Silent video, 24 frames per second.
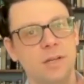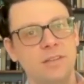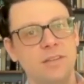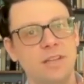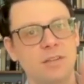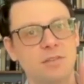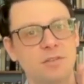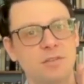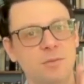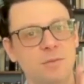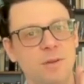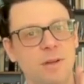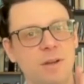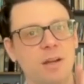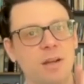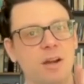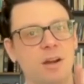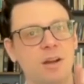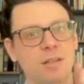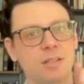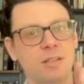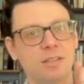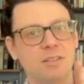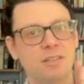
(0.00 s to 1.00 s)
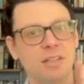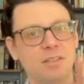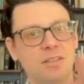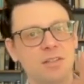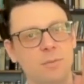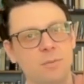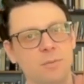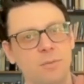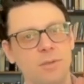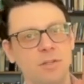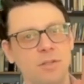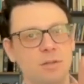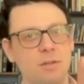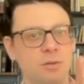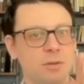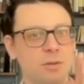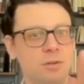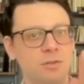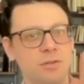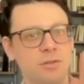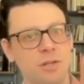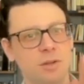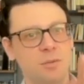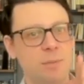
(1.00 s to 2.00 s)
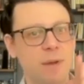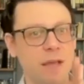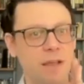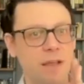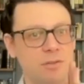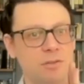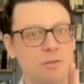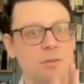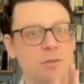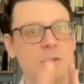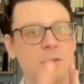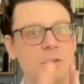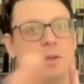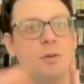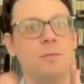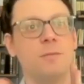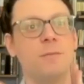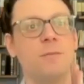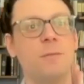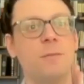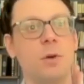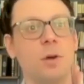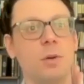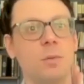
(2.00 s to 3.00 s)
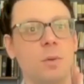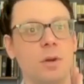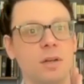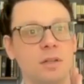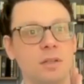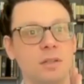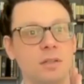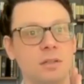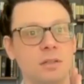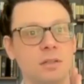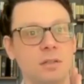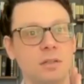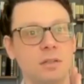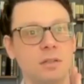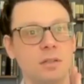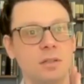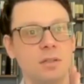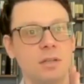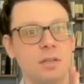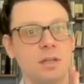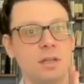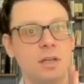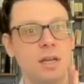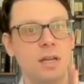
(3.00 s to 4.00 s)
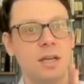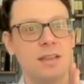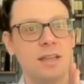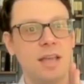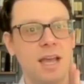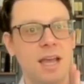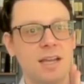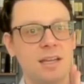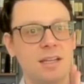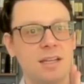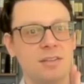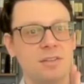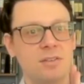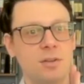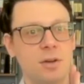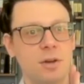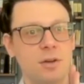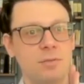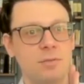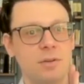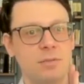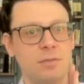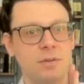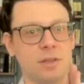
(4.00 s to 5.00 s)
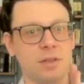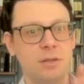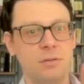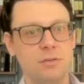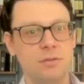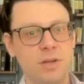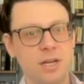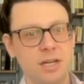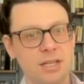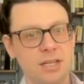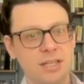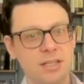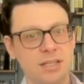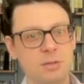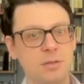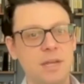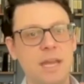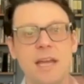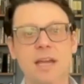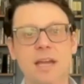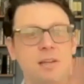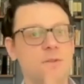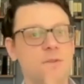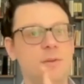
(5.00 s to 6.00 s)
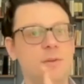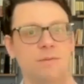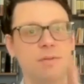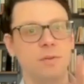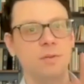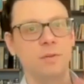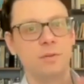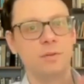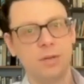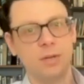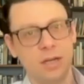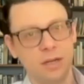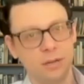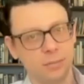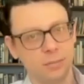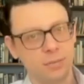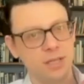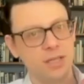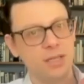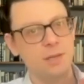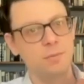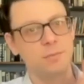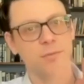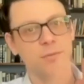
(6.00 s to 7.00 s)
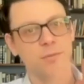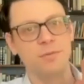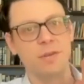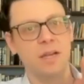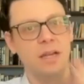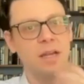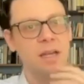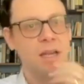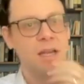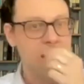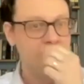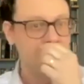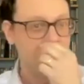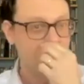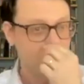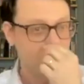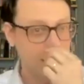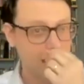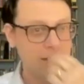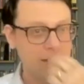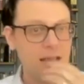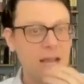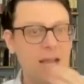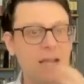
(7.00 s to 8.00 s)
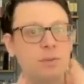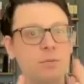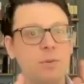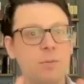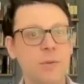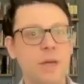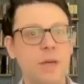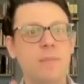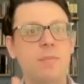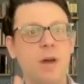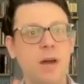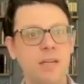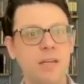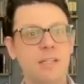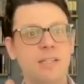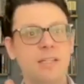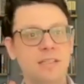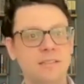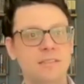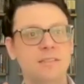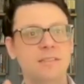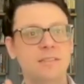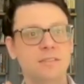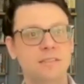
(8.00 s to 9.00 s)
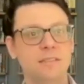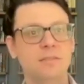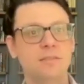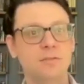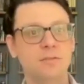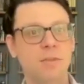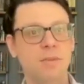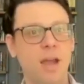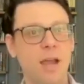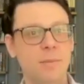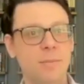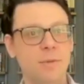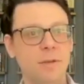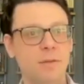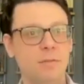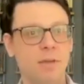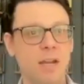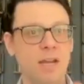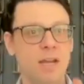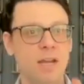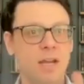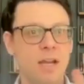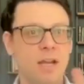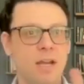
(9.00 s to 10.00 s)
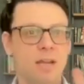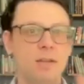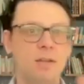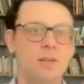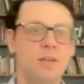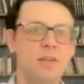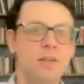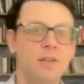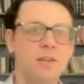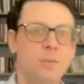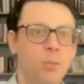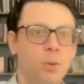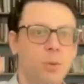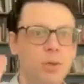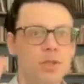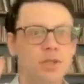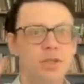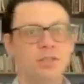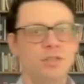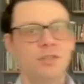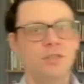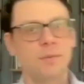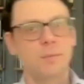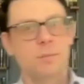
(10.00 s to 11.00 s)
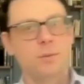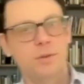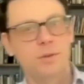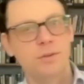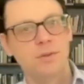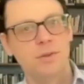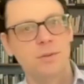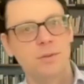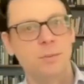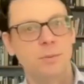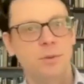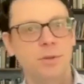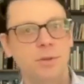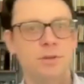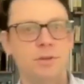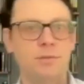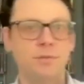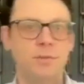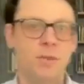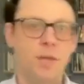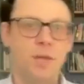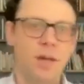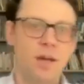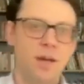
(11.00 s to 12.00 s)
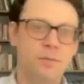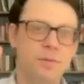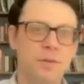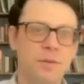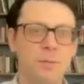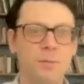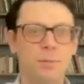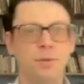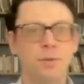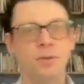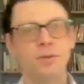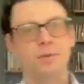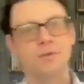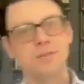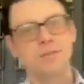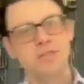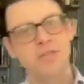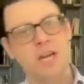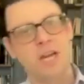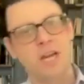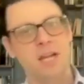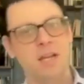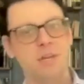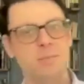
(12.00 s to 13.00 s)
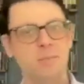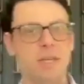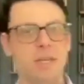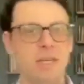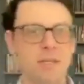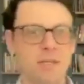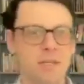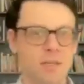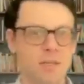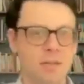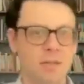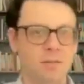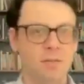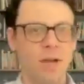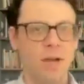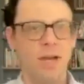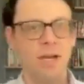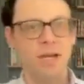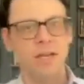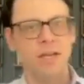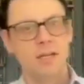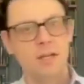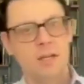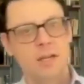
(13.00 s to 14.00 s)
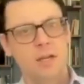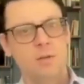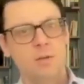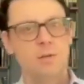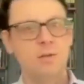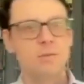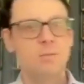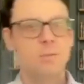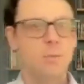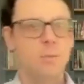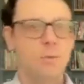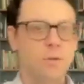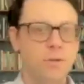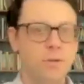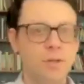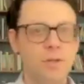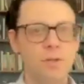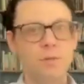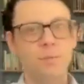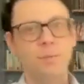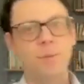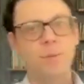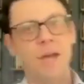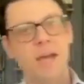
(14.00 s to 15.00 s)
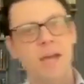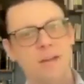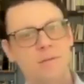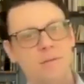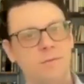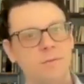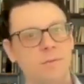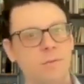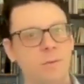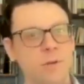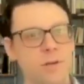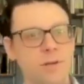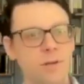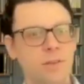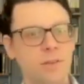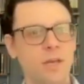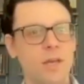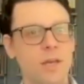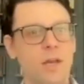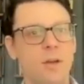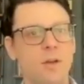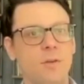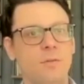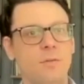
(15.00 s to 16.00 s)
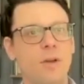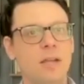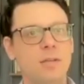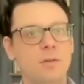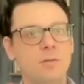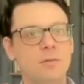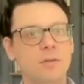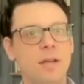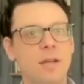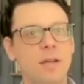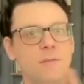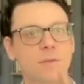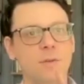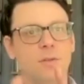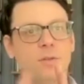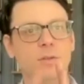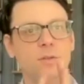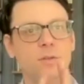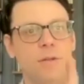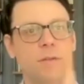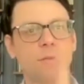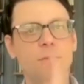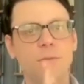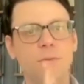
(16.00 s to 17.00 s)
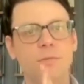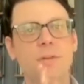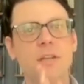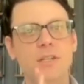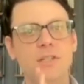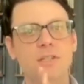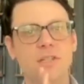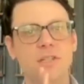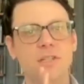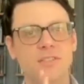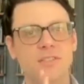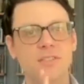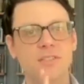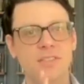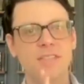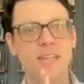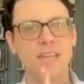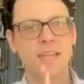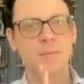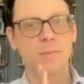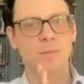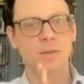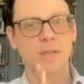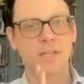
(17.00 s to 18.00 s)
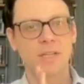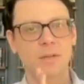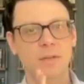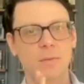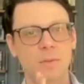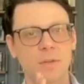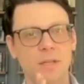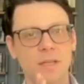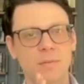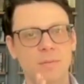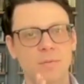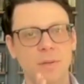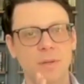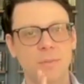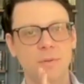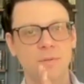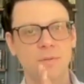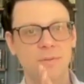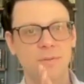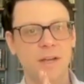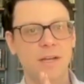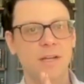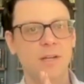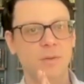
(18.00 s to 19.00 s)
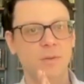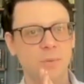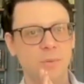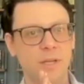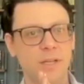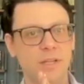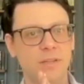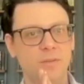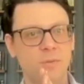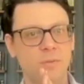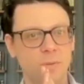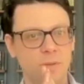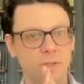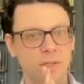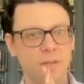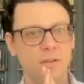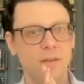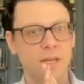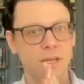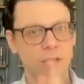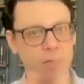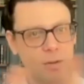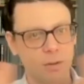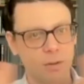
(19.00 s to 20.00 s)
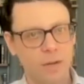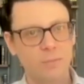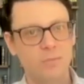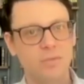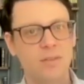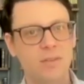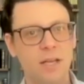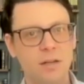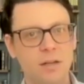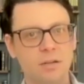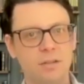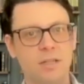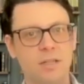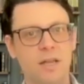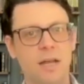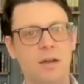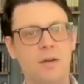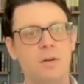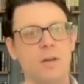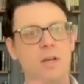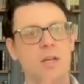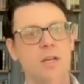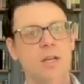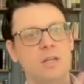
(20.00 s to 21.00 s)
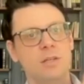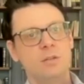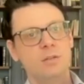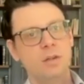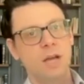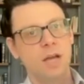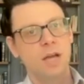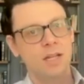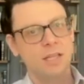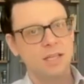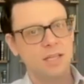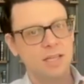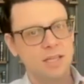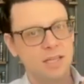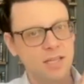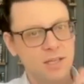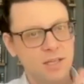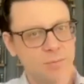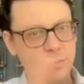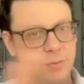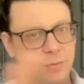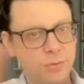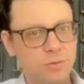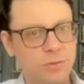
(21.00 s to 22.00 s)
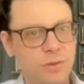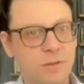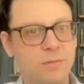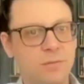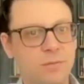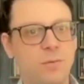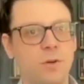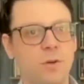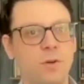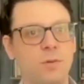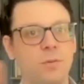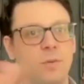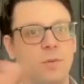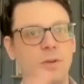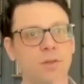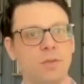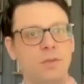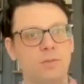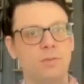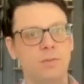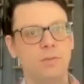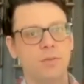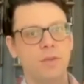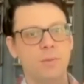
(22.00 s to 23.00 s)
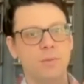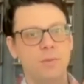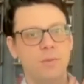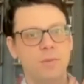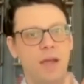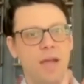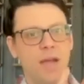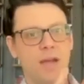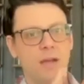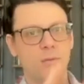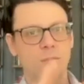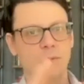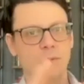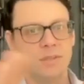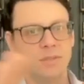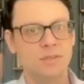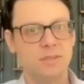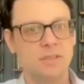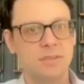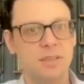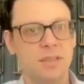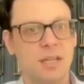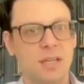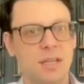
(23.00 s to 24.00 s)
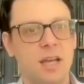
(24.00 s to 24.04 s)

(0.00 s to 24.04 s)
It's actually very hard to stand still, but when you're losing your balance, you can go forward, and that can solve everything. You can't do it for you got to keep moving. And that's what Maimonides is describing, right? There are these pushes and pulls, the pull of love and the pull of shame here, right? Which pull you back and forth, right? You never reach a stable equilibrium, a final place where you're like, oh, I'm settled now. You got to keep moving forward through them and backwards.